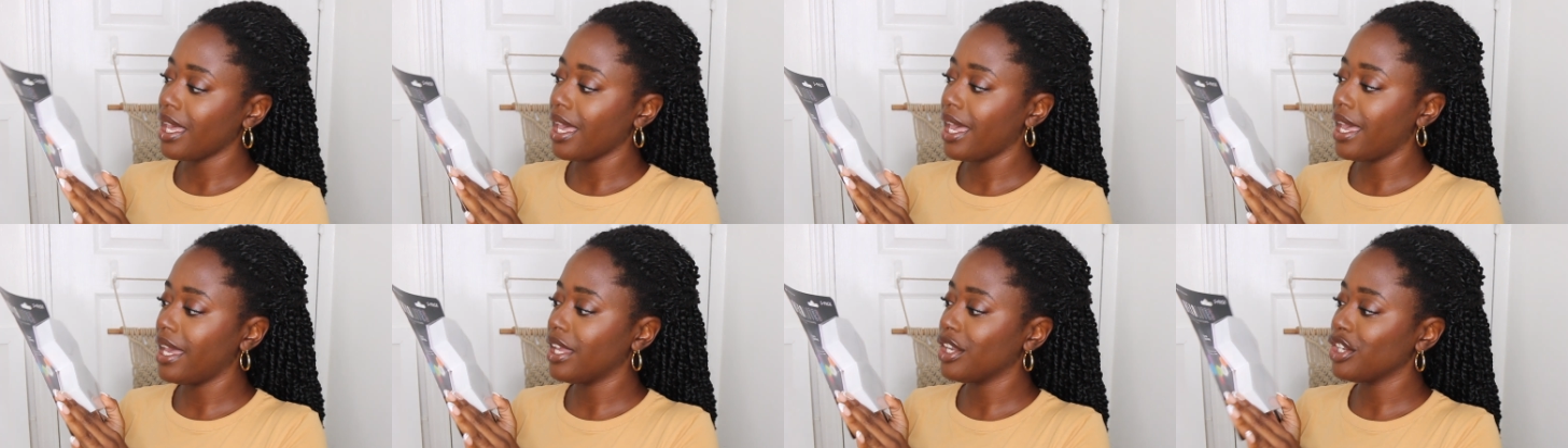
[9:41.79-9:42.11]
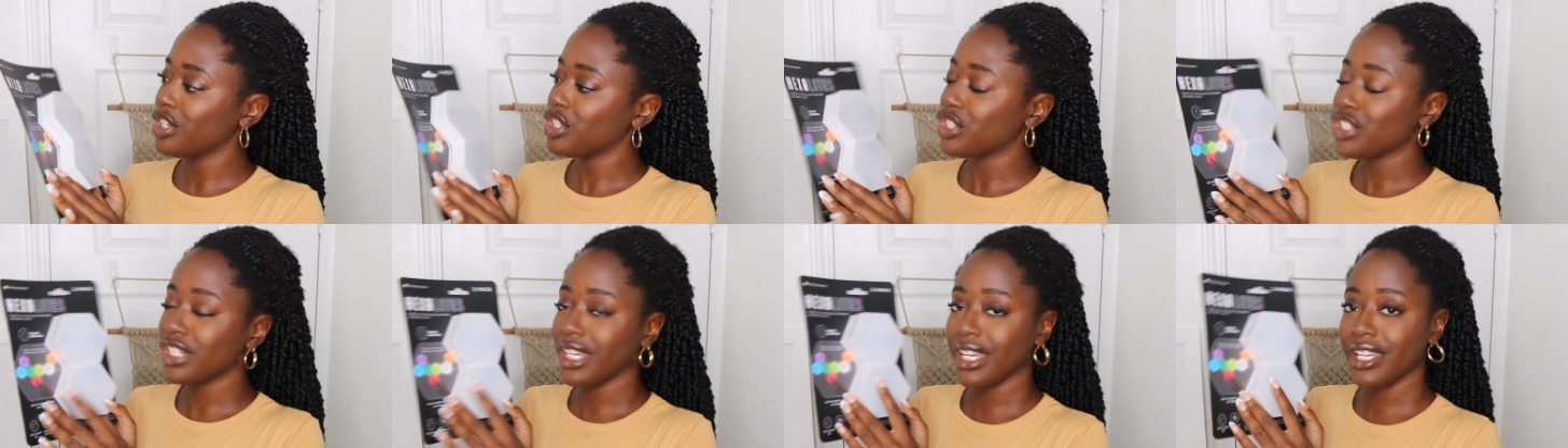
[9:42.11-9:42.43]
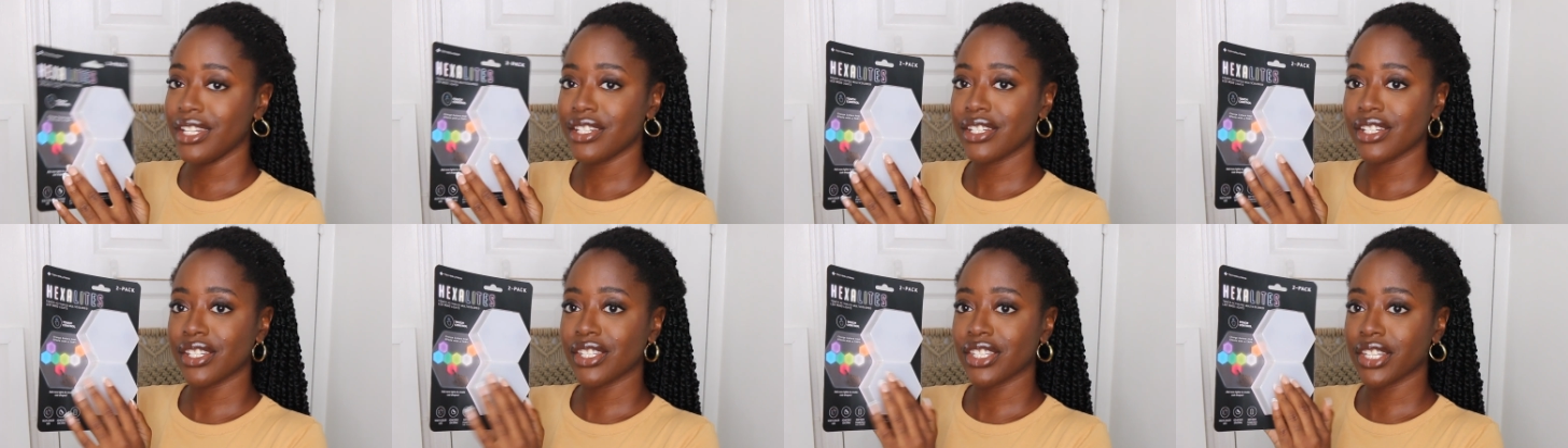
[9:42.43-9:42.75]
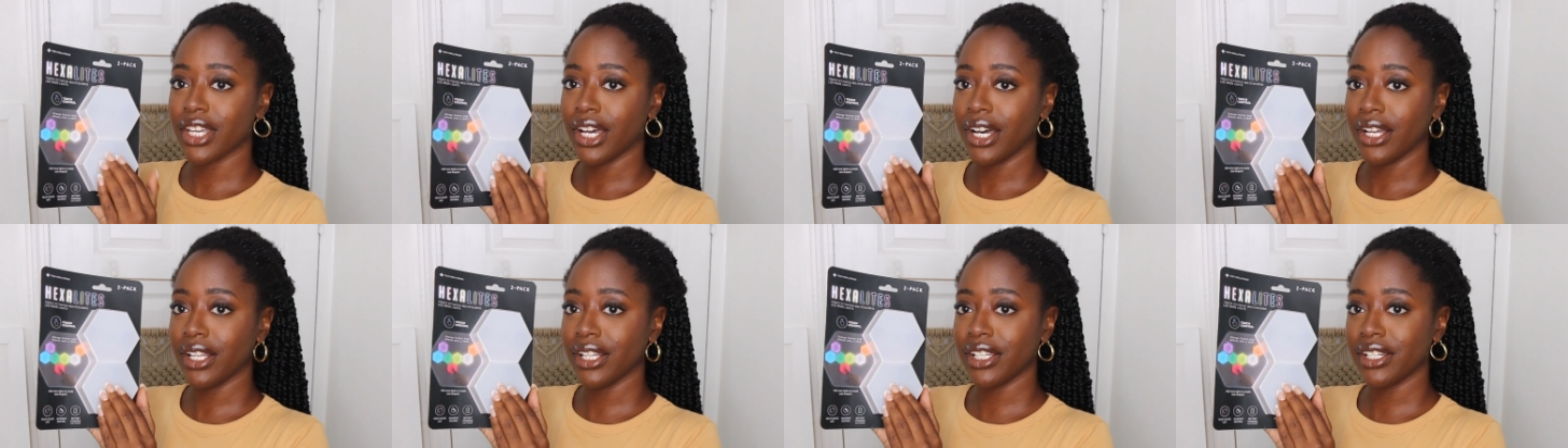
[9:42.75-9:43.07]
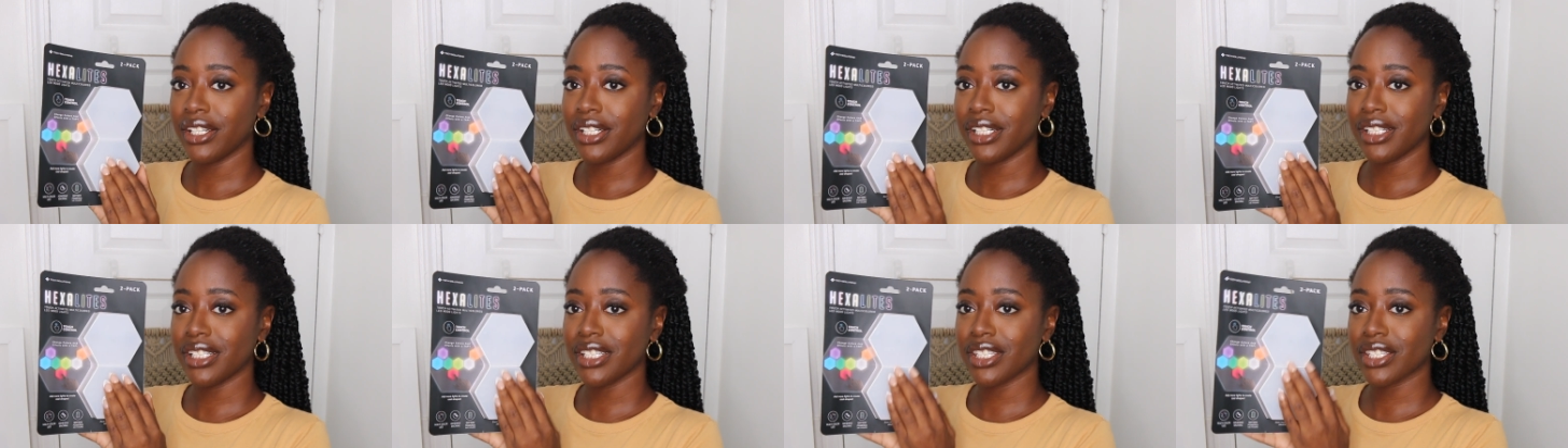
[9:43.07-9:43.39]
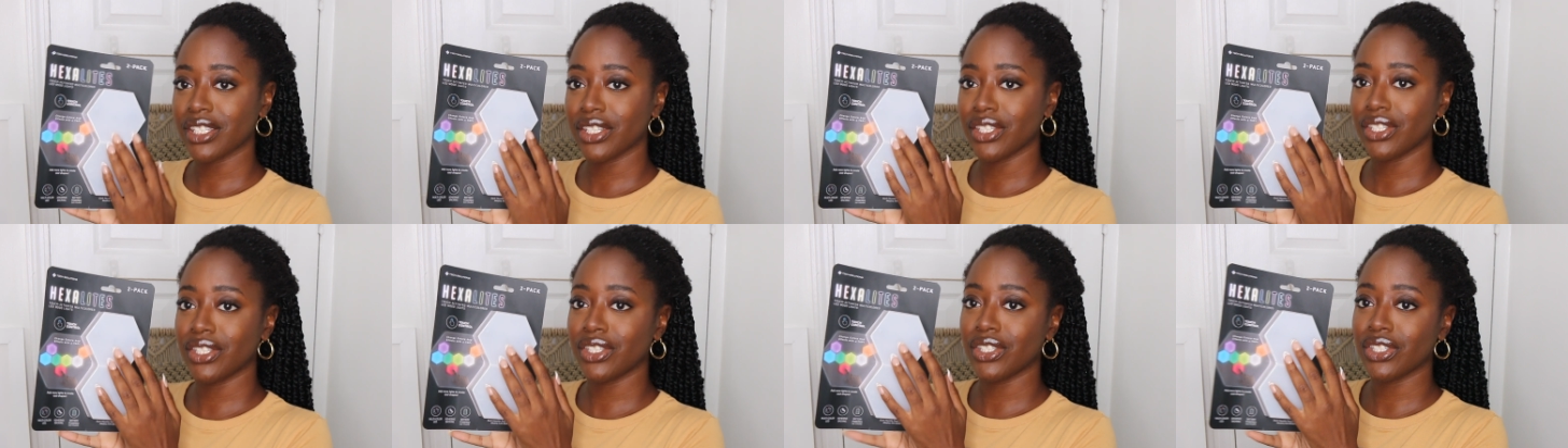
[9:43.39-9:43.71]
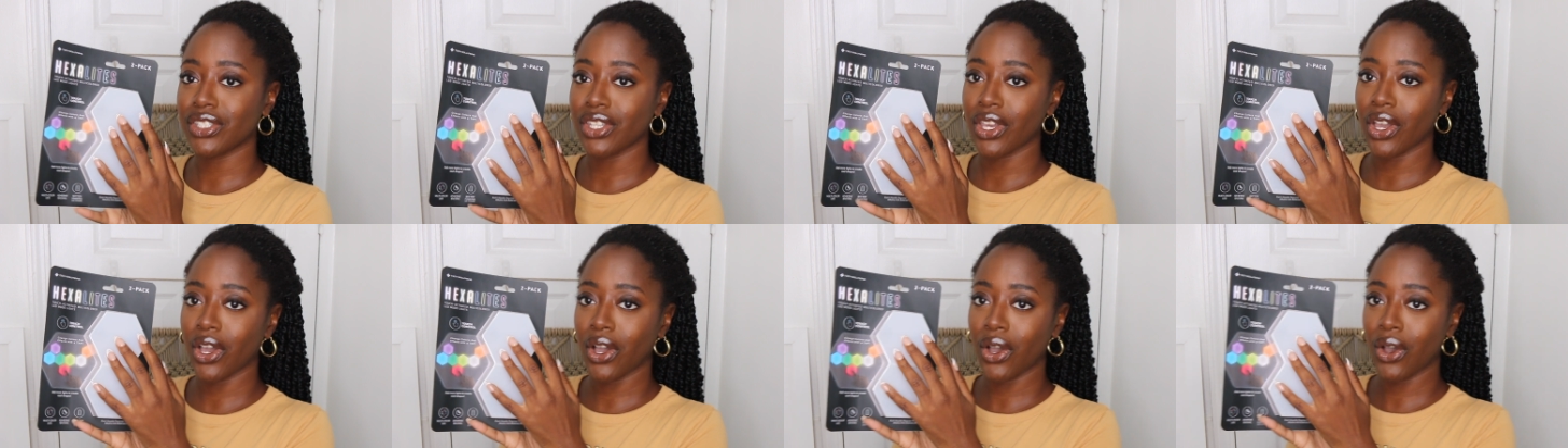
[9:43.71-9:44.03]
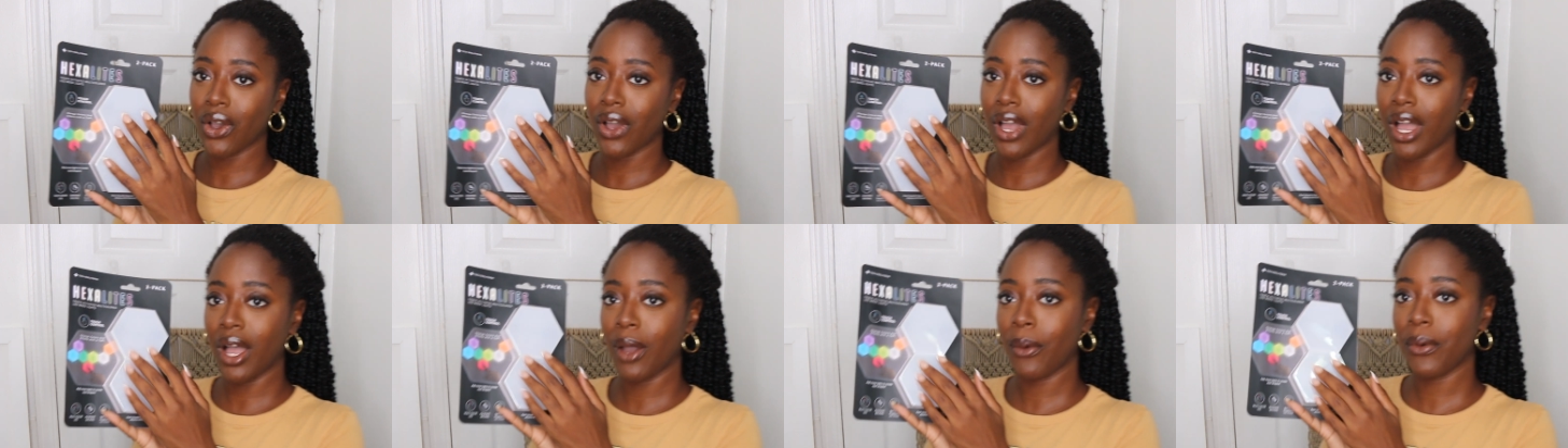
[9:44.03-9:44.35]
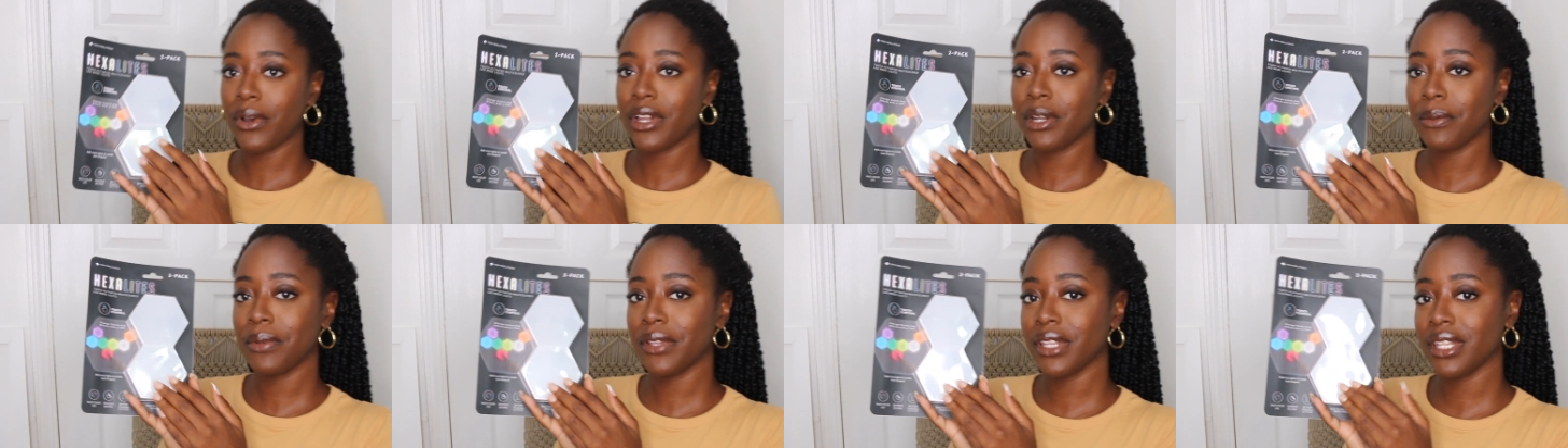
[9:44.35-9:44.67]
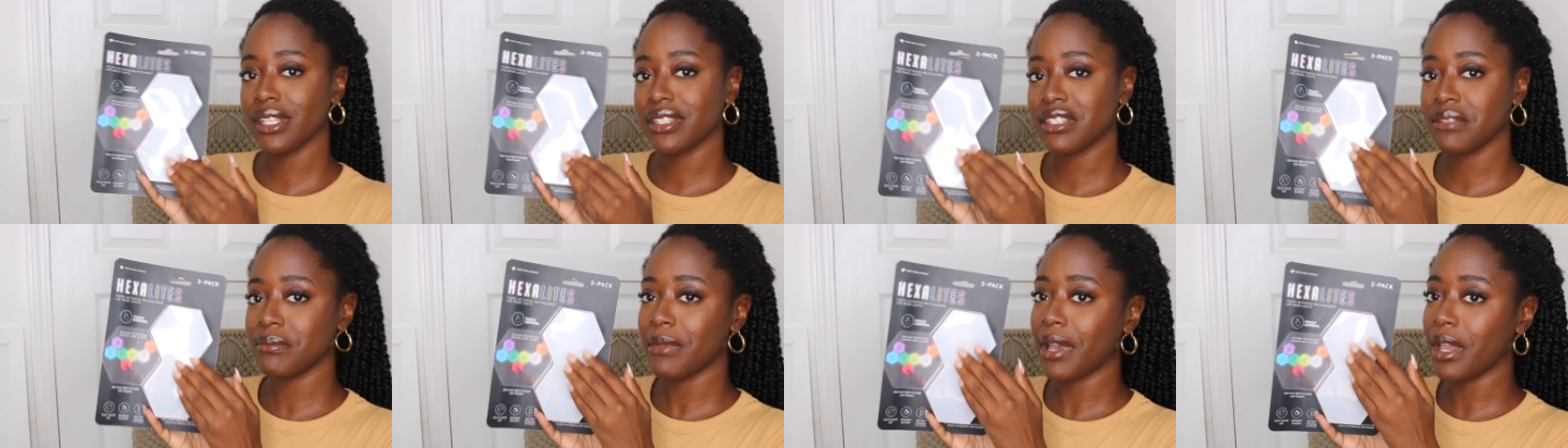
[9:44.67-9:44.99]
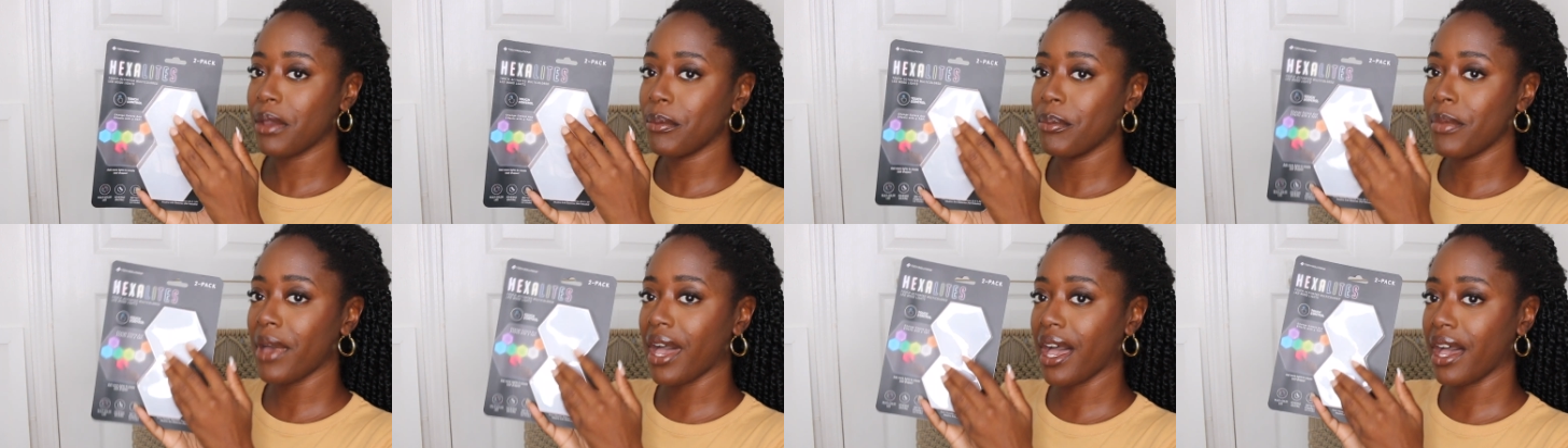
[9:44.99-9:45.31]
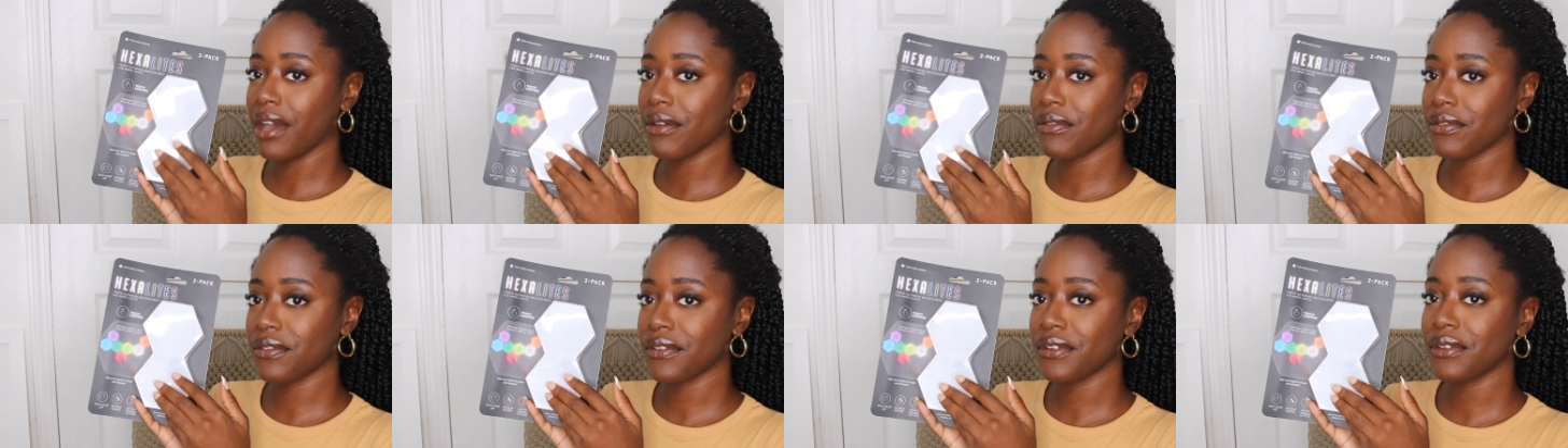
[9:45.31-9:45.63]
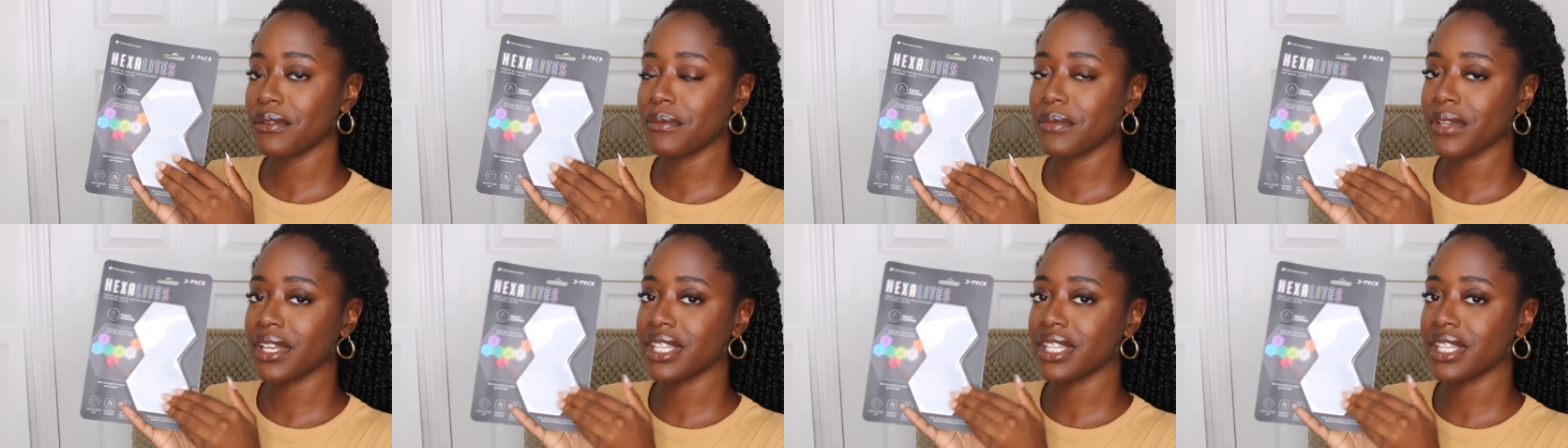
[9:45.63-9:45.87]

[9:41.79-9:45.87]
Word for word: And it changes colors, so I want to put this in my bathroom